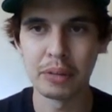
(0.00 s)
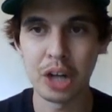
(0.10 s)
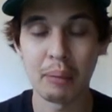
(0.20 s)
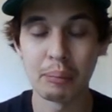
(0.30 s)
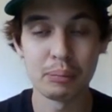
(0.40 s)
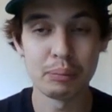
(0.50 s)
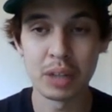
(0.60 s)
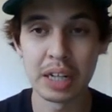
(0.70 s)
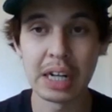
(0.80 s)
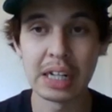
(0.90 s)
top
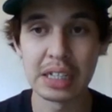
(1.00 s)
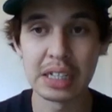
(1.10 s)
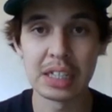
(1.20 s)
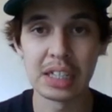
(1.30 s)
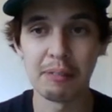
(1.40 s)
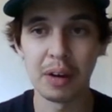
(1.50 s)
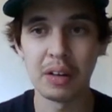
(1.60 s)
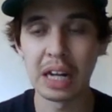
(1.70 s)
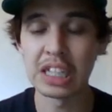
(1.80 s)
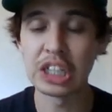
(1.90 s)
Canadians in the
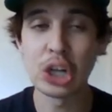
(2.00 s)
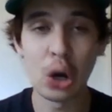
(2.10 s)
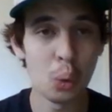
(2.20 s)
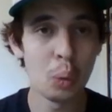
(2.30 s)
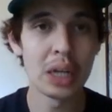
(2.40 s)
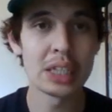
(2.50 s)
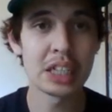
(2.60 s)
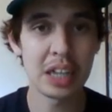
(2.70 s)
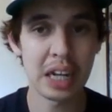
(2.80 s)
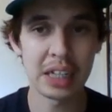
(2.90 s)
CFL. And that is no
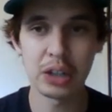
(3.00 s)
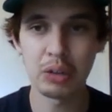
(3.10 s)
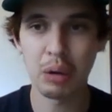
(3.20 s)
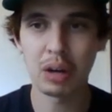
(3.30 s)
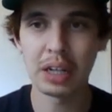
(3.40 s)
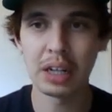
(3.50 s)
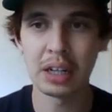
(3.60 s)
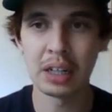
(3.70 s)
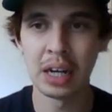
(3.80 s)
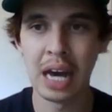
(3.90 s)
slight. I do not want to
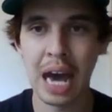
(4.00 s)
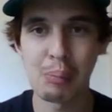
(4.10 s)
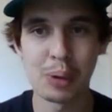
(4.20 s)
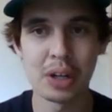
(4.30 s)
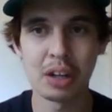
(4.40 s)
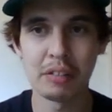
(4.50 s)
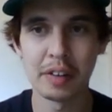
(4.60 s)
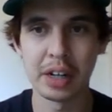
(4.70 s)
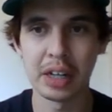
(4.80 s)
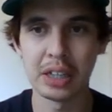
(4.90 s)
hear it at Brady
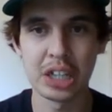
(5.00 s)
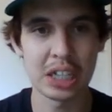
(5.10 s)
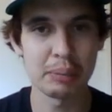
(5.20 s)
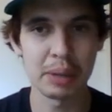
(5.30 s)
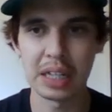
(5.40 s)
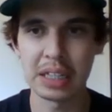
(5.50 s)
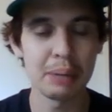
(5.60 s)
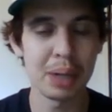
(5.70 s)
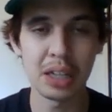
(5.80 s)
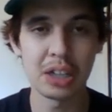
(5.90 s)
Oliveira, Justin McKinnis,
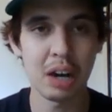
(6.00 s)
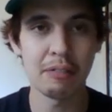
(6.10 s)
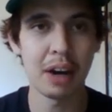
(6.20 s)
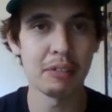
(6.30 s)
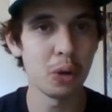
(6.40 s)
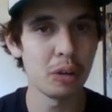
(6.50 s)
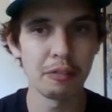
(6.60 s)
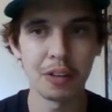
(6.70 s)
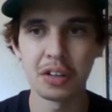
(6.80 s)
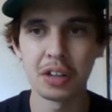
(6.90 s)
anybody in the top 5, Logan
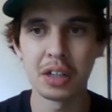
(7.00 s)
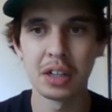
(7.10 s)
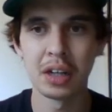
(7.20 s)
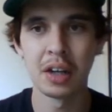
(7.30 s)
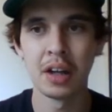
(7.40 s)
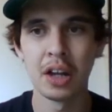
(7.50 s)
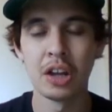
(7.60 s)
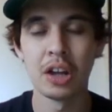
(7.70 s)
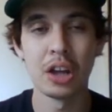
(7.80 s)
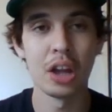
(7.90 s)
Ferland.
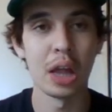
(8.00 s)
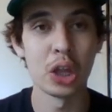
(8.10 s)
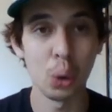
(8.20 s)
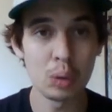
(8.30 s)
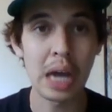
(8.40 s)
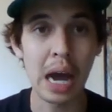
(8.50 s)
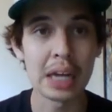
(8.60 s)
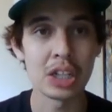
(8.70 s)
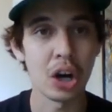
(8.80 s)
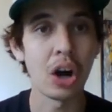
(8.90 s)
those
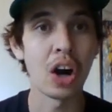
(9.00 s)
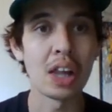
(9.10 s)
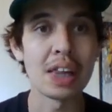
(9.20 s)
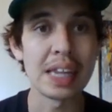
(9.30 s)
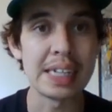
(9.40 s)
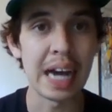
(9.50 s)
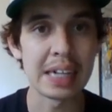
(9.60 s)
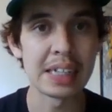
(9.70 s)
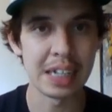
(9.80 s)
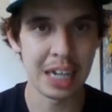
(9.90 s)
guys are elite
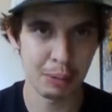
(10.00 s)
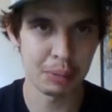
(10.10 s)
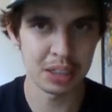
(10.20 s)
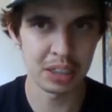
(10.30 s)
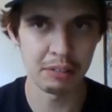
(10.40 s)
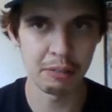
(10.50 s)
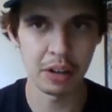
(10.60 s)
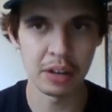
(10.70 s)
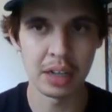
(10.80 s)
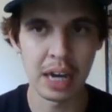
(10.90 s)
as they come in the
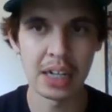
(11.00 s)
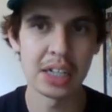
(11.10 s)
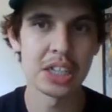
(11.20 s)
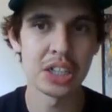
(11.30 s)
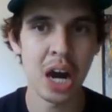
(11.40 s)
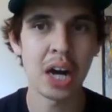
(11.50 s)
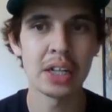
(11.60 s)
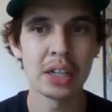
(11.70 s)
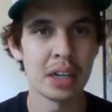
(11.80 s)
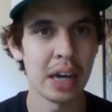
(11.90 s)
CFL, and it is
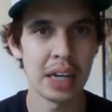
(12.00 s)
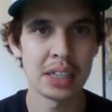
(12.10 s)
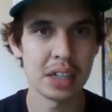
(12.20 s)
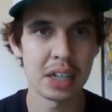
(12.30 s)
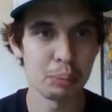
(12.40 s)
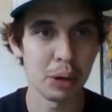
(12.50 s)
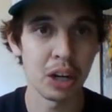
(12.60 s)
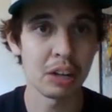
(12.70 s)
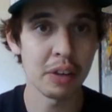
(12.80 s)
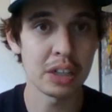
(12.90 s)
not a slight.
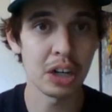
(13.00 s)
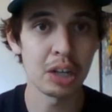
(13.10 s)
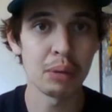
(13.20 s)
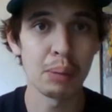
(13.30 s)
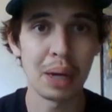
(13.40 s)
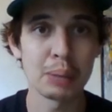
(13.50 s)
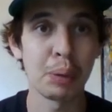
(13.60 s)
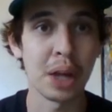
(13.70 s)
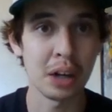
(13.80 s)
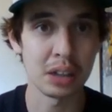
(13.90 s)
Brady Oliveira is arguably the best
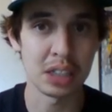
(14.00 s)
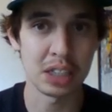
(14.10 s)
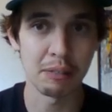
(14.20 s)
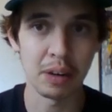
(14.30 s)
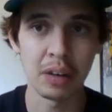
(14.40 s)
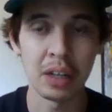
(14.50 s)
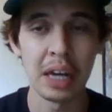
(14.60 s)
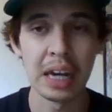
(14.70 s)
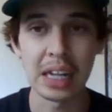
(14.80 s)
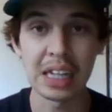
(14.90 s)
player in the CFL.
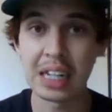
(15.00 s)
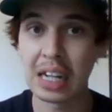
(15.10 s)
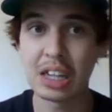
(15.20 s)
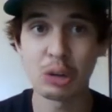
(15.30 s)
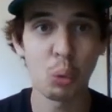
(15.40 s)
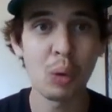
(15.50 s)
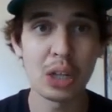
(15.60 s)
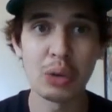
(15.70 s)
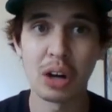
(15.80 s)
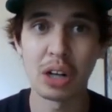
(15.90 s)
And I think Nathan
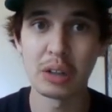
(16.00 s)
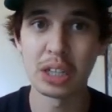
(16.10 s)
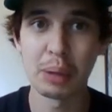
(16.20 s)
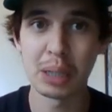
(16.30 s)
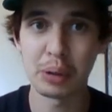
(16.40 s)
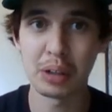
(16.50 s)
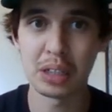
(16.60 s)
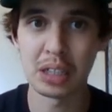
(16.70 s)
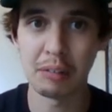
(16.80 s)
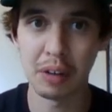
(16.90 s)
Rourke, you could argue, is the best player in
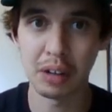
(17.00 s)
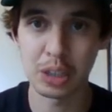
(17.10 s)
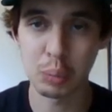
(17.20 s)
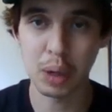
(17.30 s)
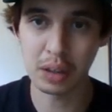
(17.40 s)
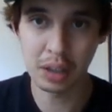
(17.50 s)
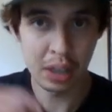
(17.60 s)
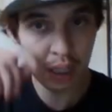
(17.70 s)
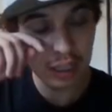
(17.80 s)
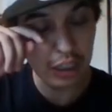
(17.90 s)
the CFL as well.
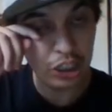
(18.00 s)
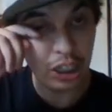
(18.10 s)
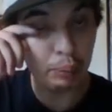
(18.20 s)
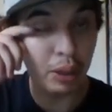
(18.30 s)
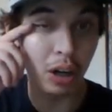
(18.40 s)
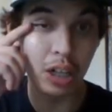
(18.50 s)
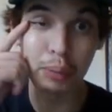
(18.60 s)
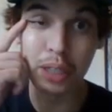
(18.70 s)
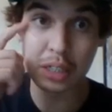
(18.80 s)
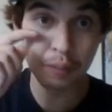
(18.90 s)
Legitimate
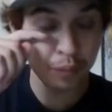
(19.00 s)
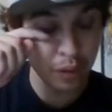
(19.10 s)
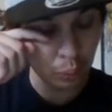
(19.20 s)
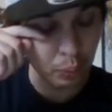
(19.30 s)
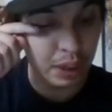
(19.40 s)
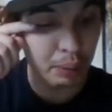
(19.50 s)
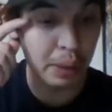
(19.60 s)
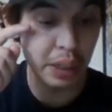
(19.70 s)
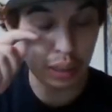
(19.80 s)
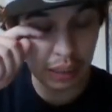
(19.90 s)
arguments with them
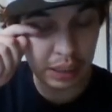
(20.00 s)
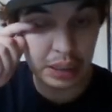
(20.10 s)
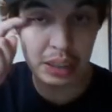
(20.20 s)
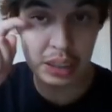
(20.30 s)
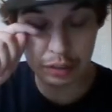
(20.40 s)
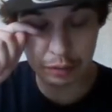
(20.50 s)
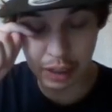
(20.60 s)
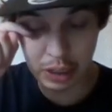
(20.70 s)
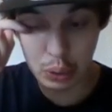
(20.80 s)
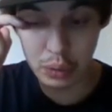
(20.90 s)
being Canadians is just
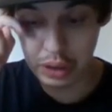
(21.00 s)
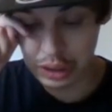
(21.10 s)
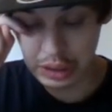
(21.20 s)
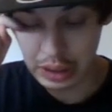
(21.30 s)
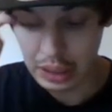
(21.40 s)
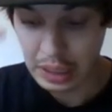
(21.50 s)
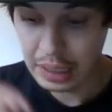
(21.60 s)
very cool to see.